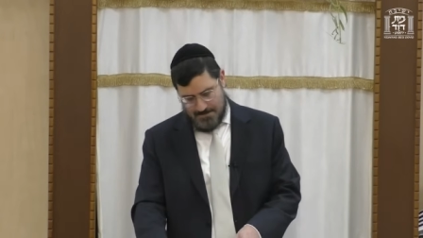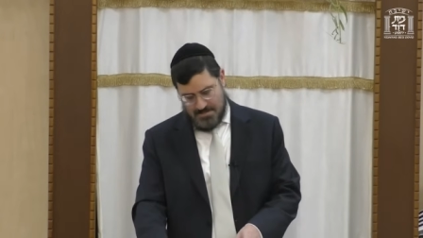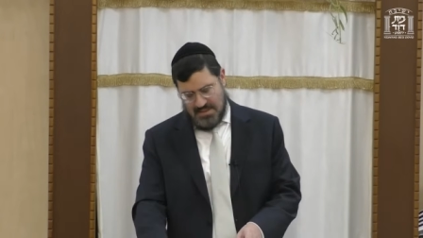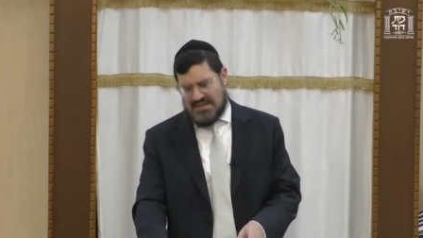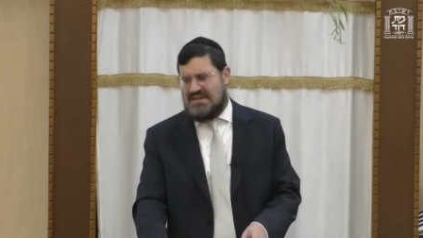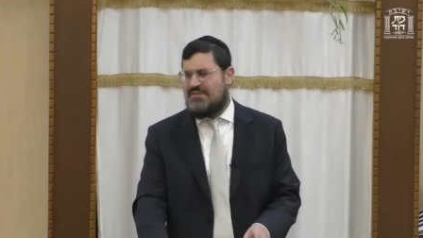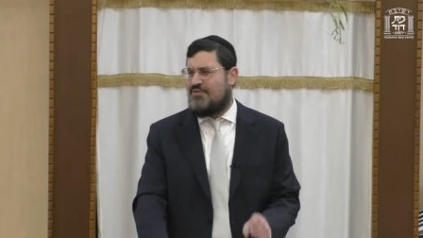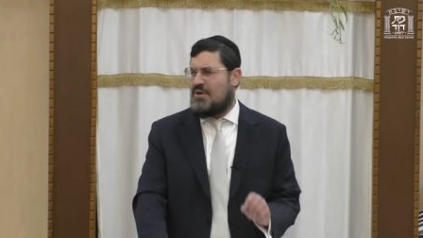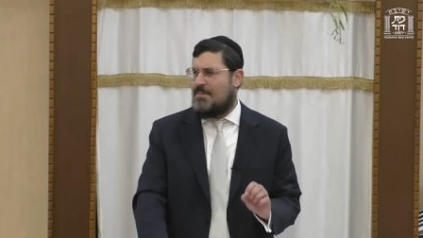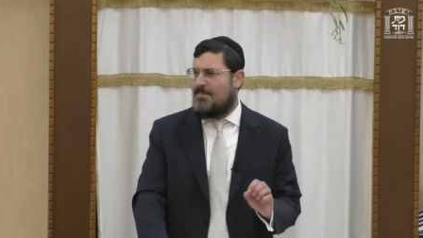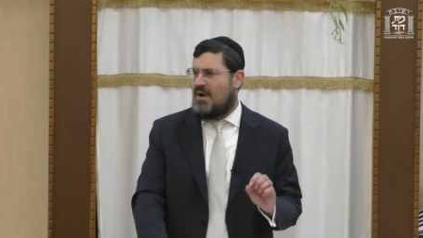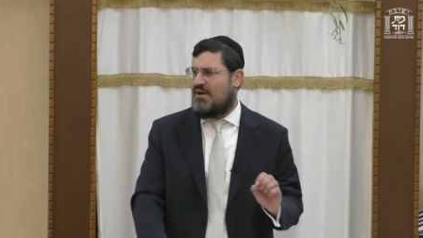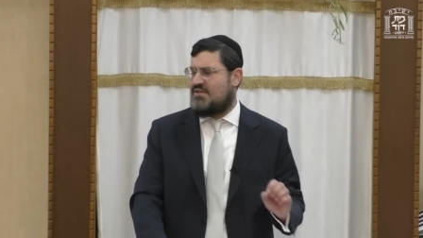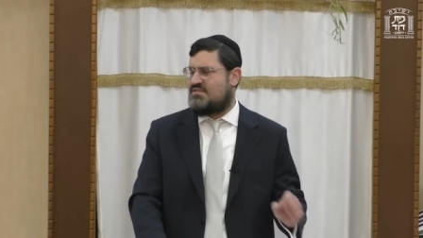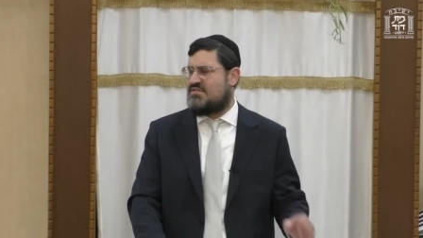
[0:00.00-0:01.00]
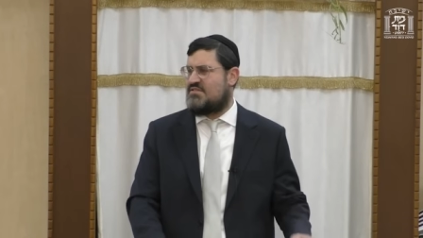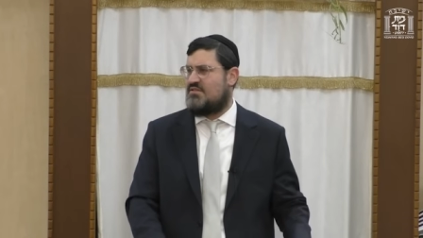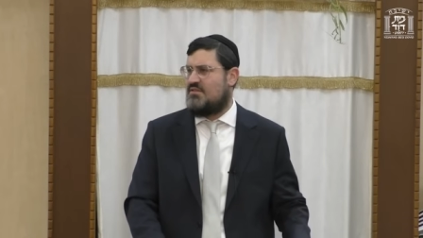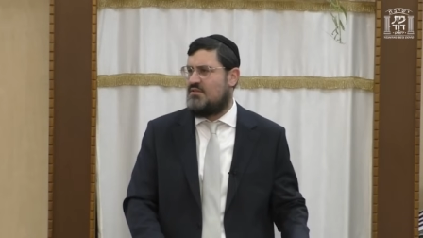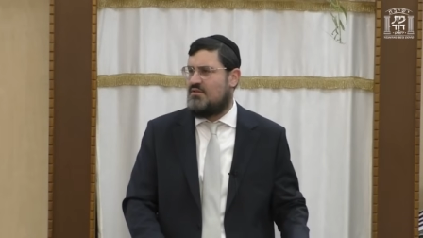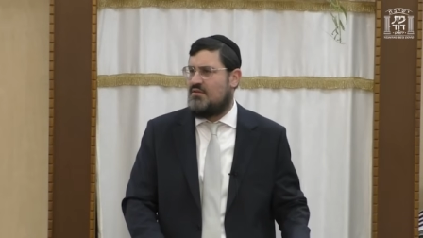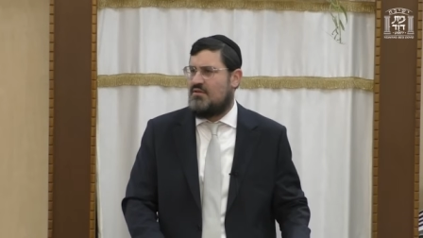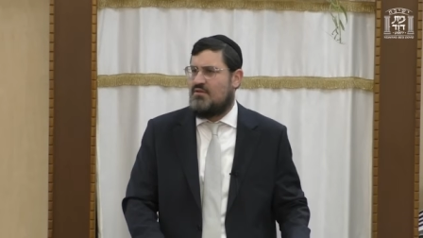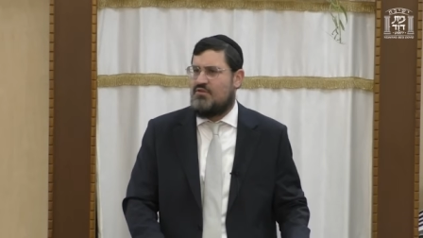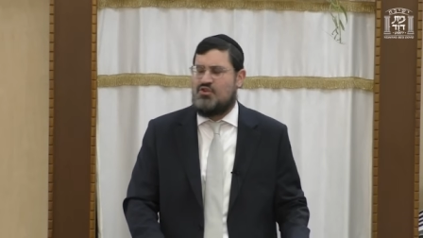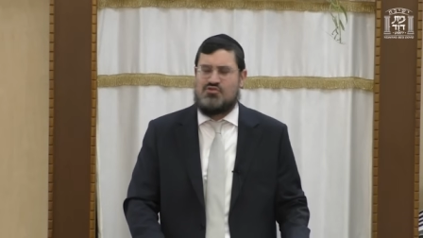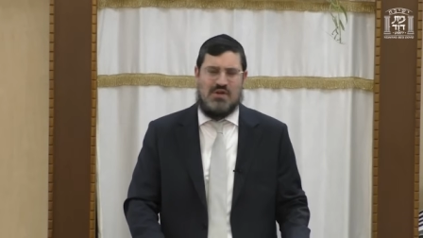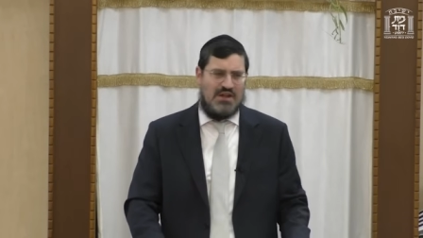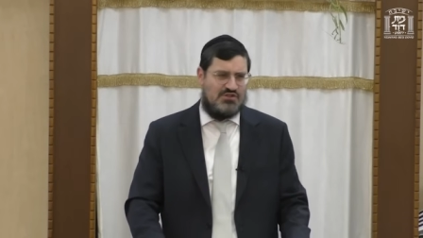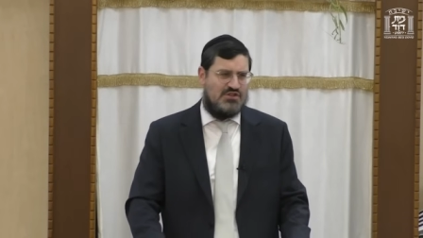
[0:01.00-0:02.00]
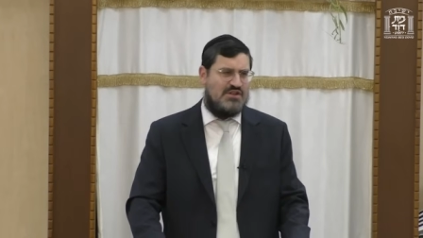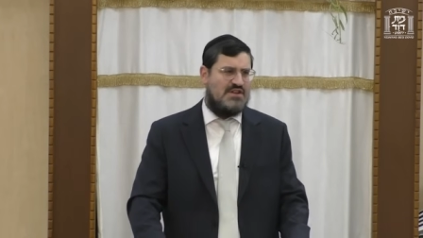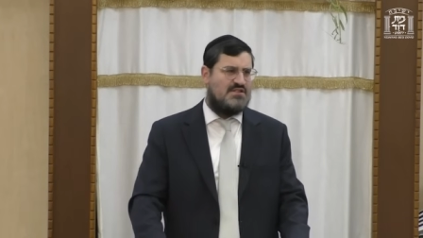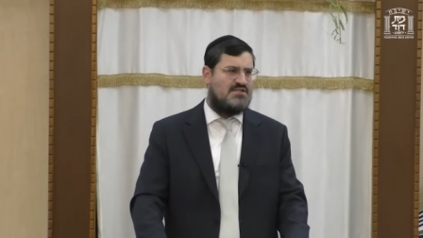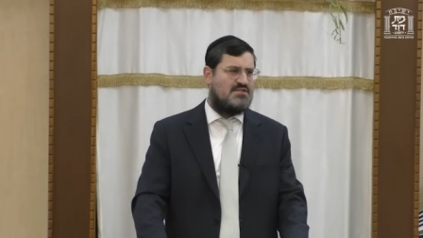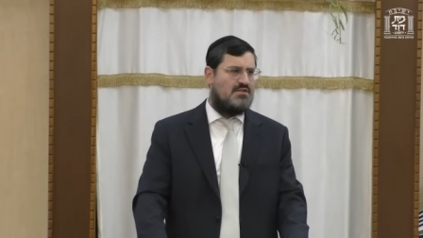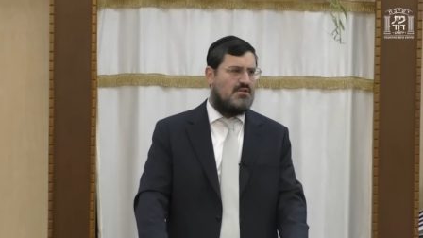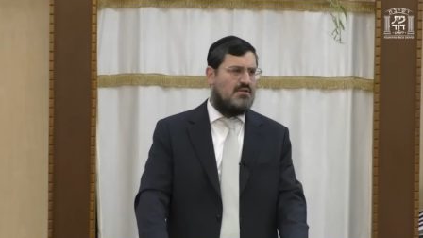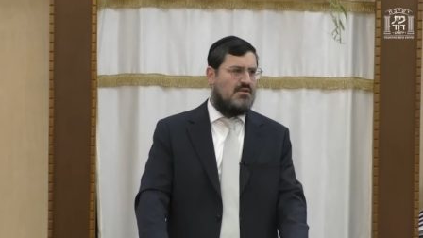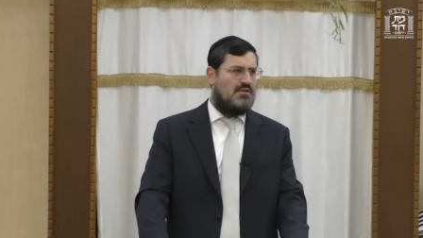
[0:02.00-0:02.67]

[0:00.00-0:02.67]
And even amongst the tragedies,